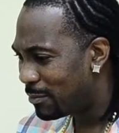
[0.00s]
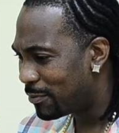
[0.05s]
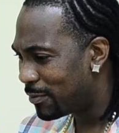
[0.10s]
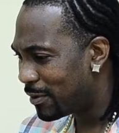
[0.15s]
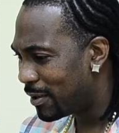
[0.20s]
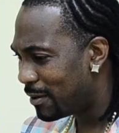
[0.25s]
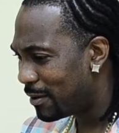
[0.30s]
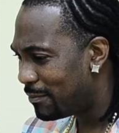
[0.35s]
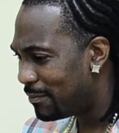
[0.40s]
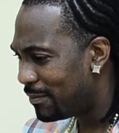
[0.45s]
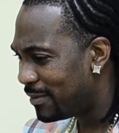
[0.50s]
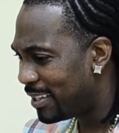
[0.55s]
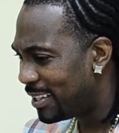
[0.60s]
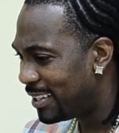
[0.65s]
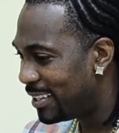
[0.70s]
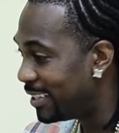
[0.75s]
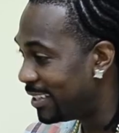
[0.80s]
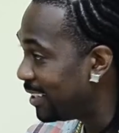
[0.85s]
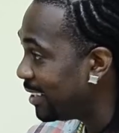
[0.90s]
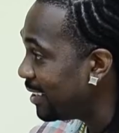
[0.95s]
From
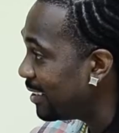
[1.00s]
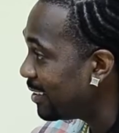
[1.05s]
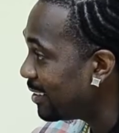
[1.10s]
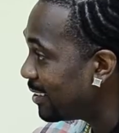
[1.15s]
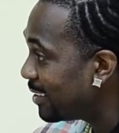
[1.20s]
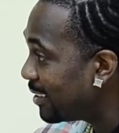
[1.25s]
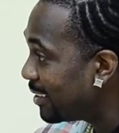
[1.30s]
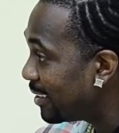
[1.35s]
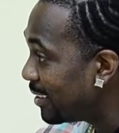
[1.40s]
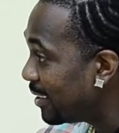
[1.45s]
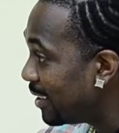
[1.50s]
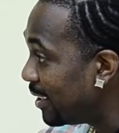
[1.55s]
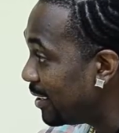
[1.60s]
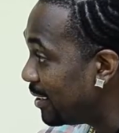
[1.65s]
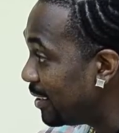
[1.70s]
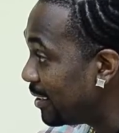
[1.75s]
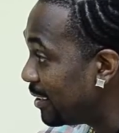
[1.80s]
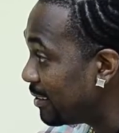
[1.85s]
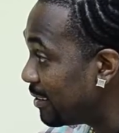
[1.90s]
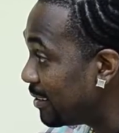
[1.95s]
99. Yeah,
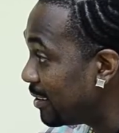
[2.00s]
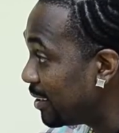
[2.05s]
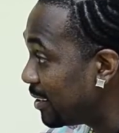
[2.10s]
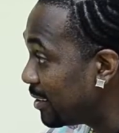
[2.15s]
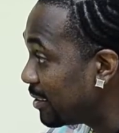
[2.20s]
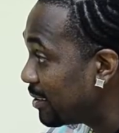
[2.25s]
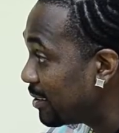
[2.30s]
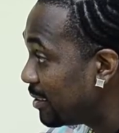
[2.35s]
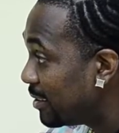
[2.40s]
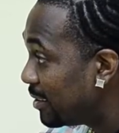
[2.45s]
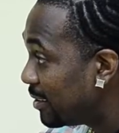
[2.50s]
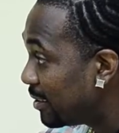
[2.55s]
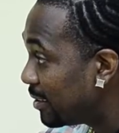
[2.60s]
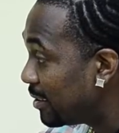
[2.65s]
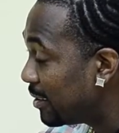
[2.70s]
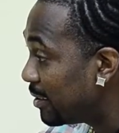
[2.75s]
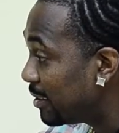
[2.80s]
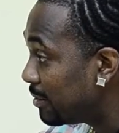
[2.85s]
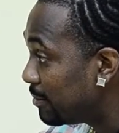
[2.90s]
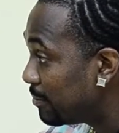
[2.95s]
99.
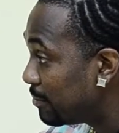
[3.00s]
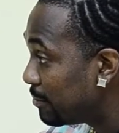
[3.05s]
Yeah.